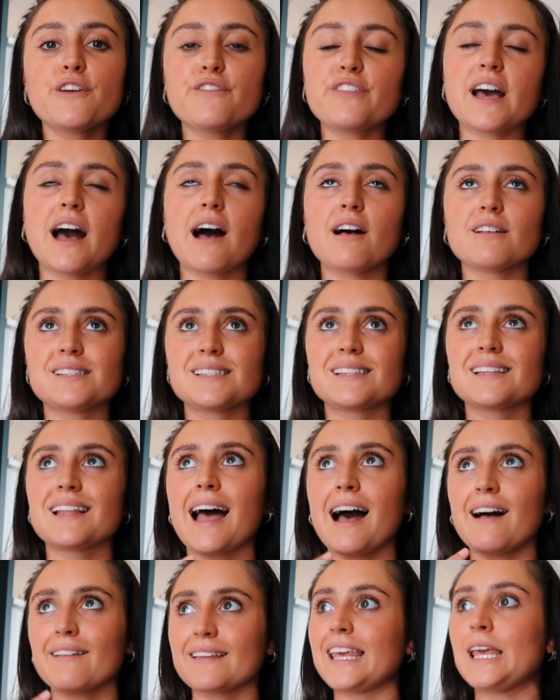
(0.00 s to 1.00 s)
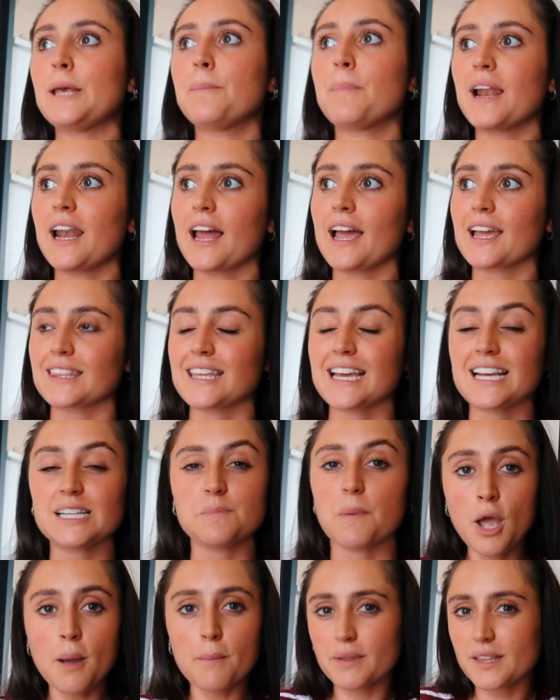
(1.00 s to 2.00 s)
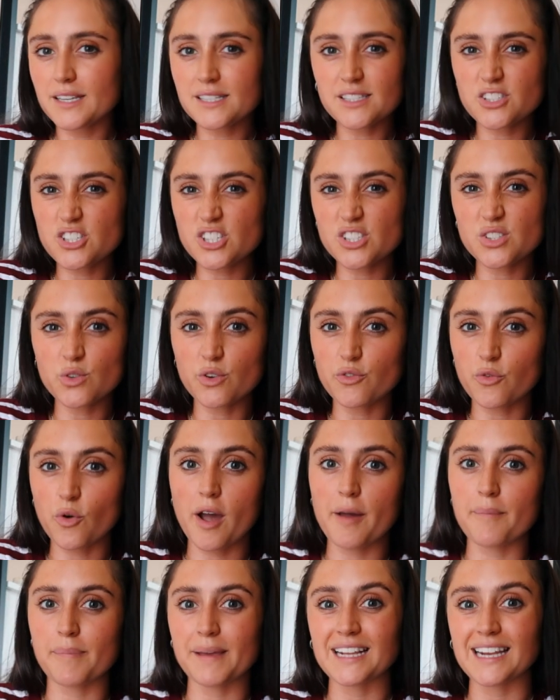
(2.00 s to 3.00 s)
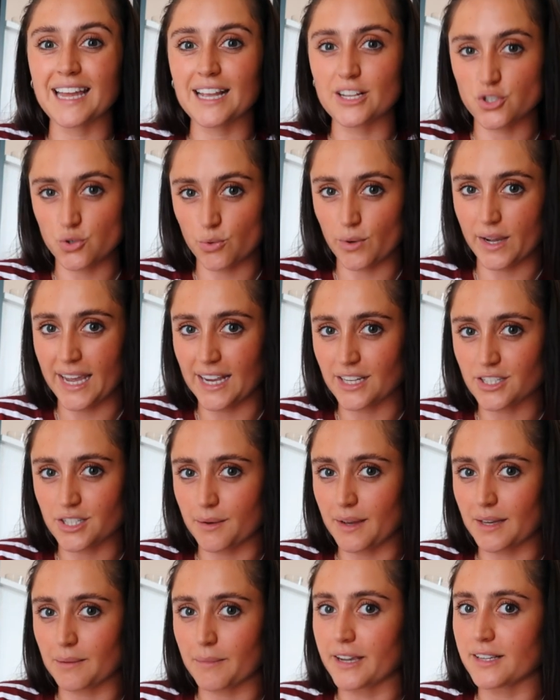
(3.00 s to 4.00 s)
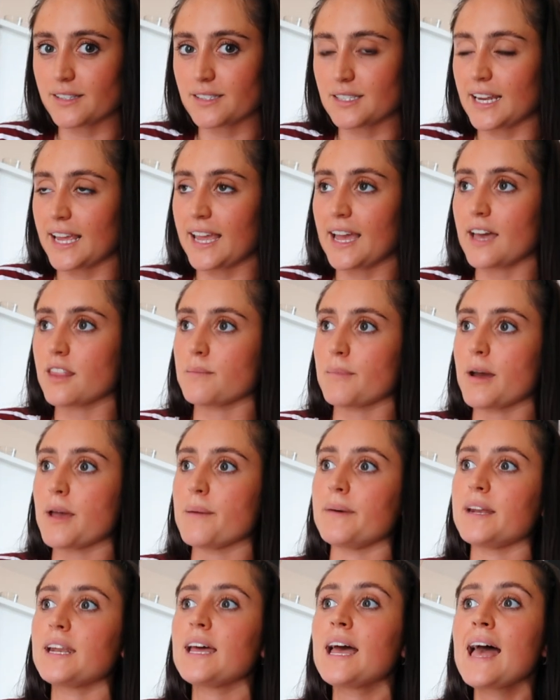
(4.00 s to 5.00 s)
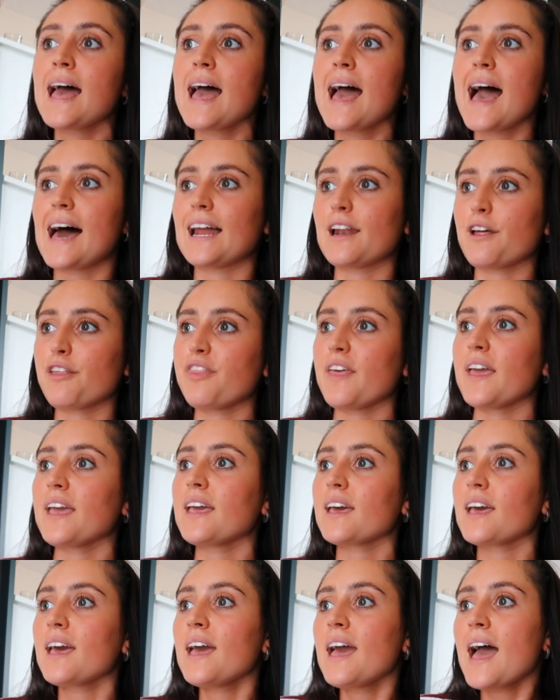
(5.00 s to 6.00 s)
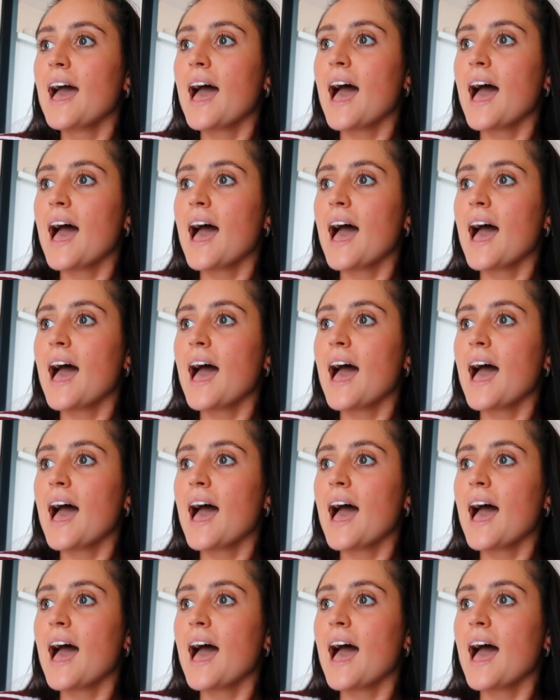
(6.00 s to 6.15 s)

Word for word: know if that I'll keep it like this, but this is just sort of what I've been enjoying doing mostly at the moment. And I think